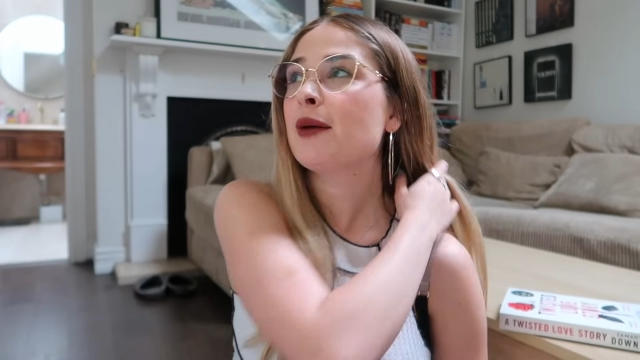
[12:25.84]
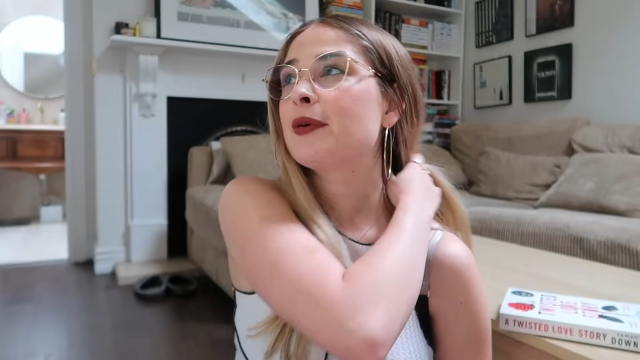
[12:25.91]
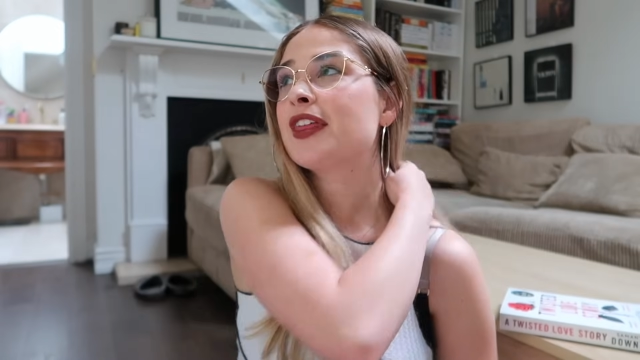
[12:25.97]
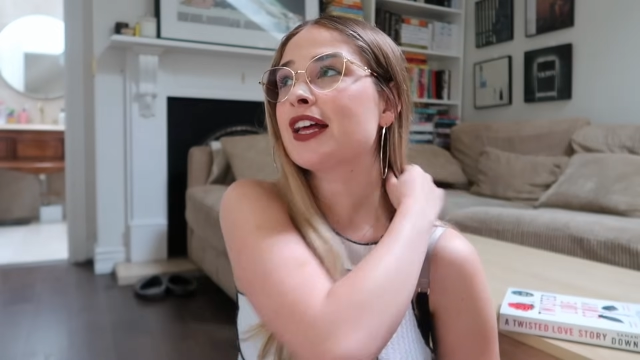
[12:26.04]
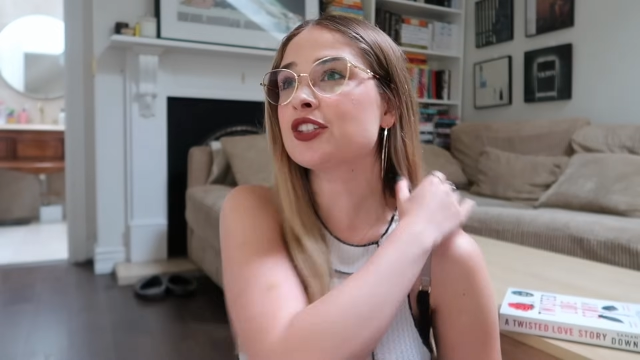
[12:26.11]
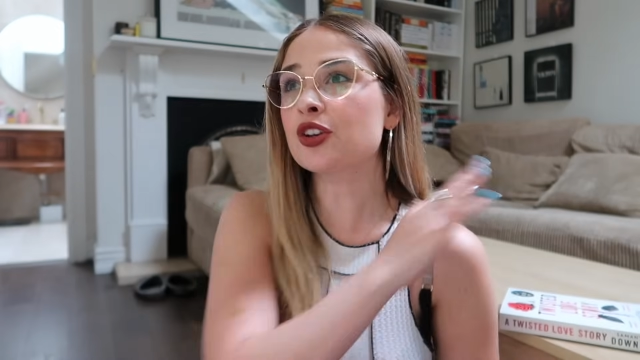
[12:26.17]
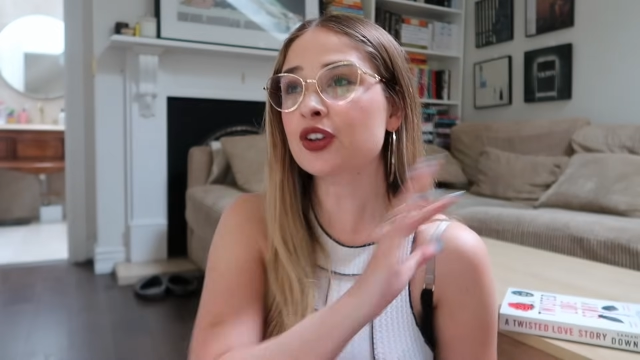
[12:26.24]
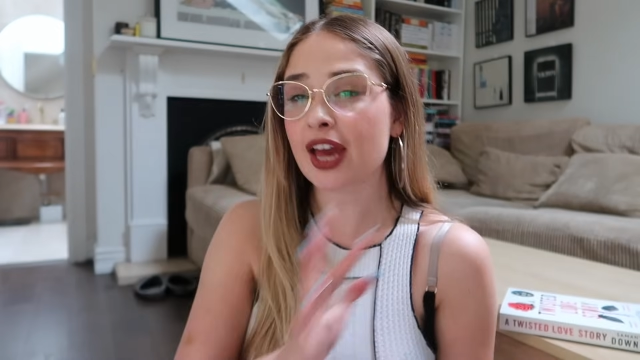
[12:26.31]
but
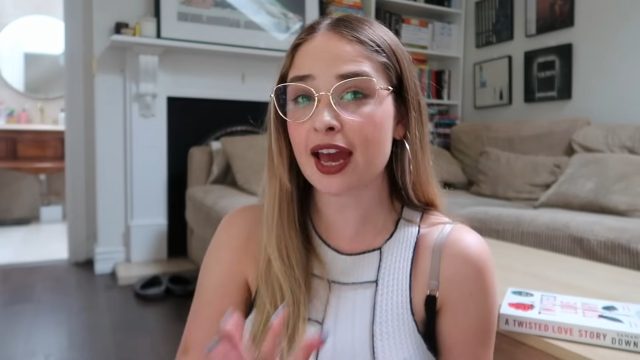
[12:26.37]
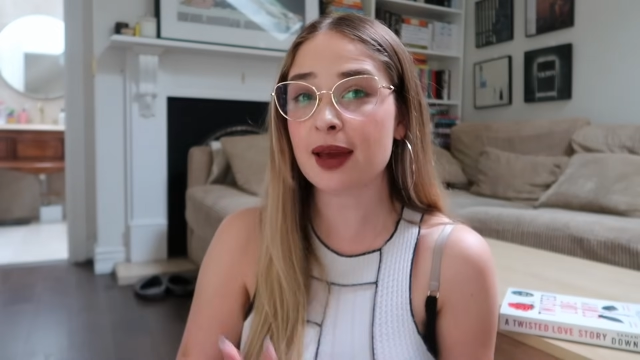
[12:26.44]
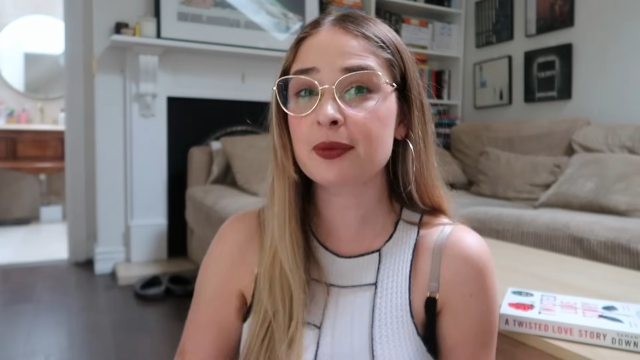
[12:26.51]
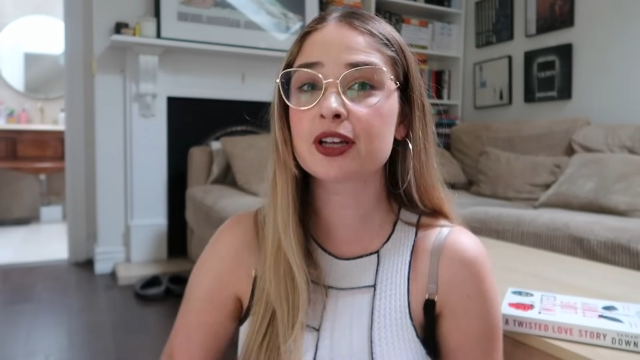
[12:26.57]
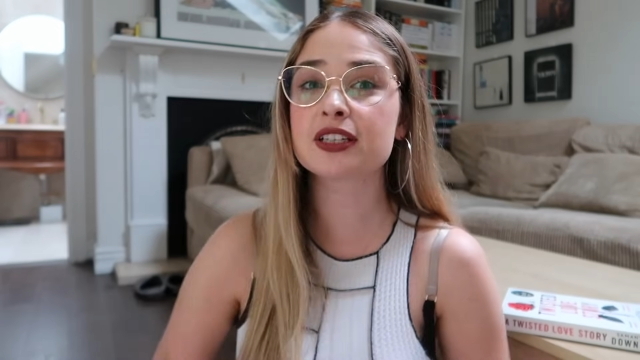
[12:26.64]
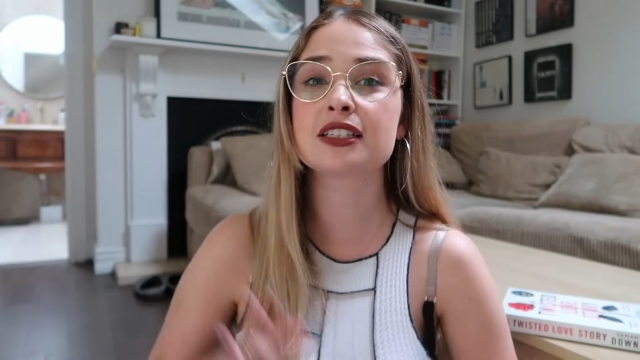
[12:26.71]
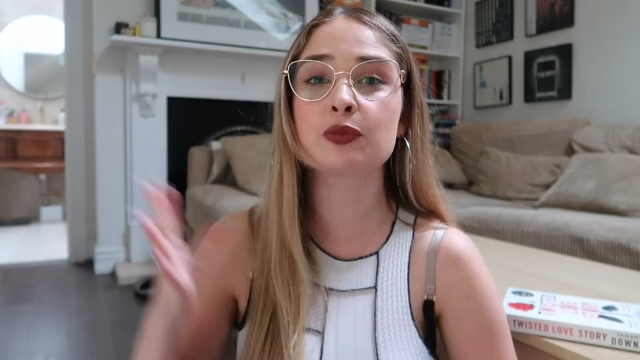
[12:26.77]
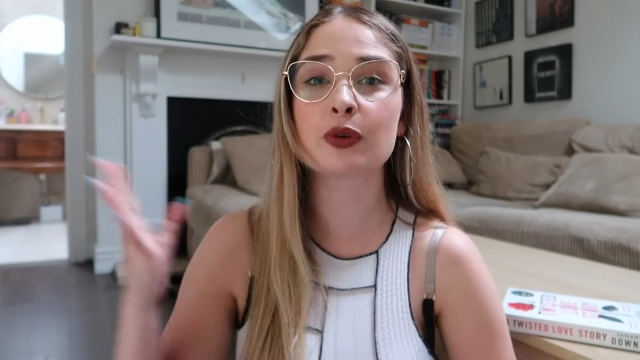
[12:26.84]
that's okay
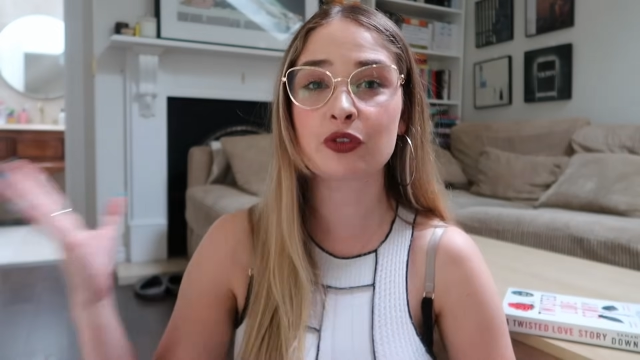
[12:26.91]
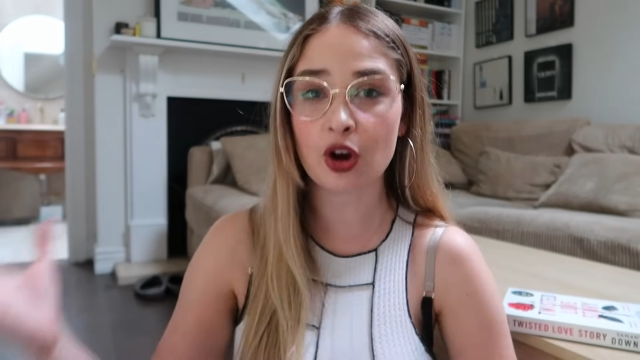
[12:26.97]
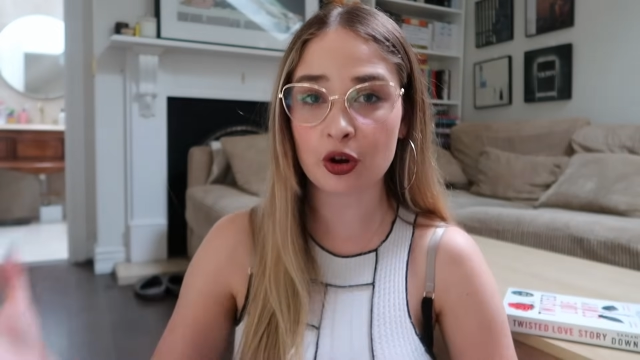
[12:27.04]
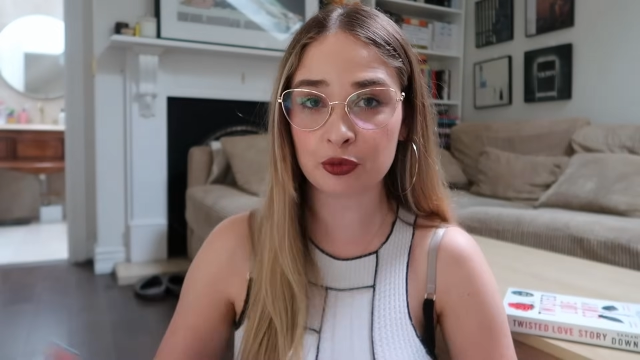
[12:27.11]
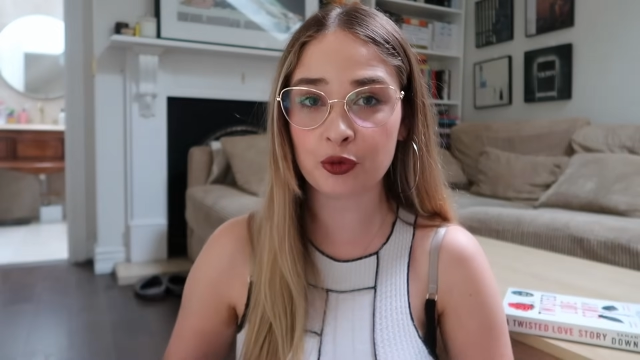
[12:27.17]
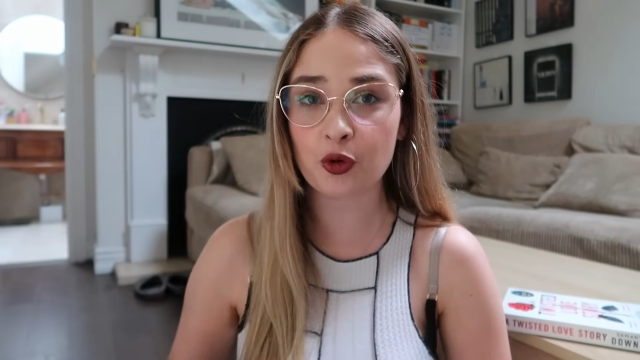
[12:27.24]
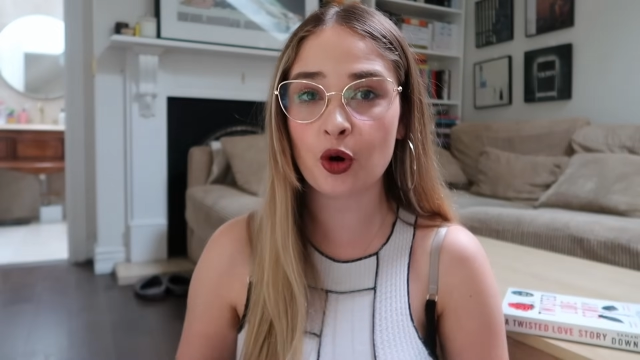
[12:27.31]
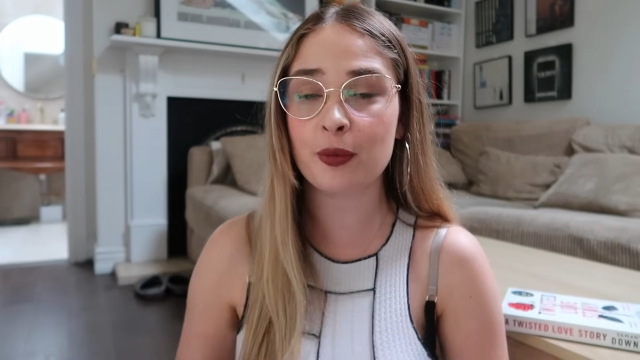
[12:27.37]
because we've
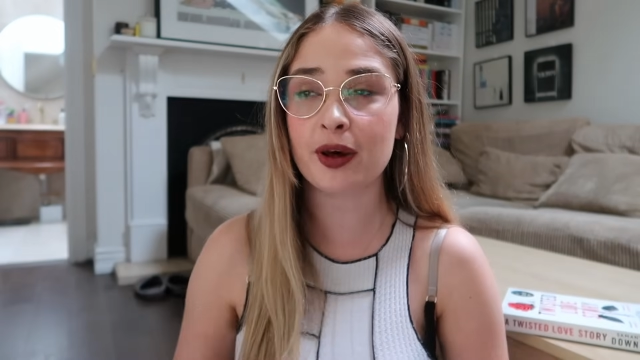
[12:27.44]
got 4